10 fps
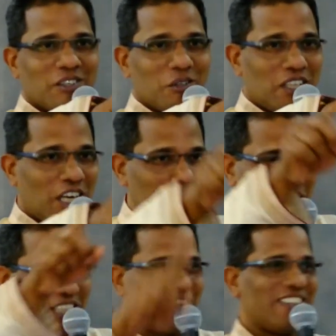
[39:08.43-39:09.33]

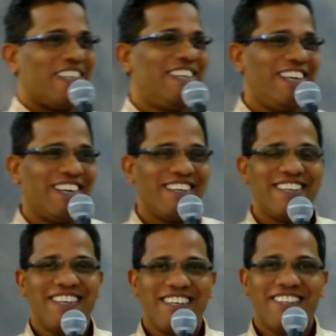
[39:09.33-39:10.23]
Yeah.
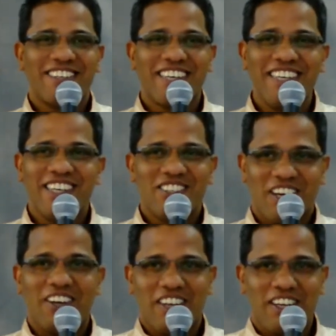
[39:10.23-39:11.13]
Okay, so
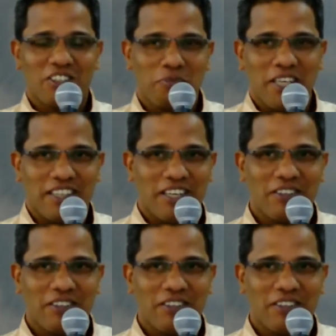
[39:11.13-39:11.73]
I'll, I'll explain that.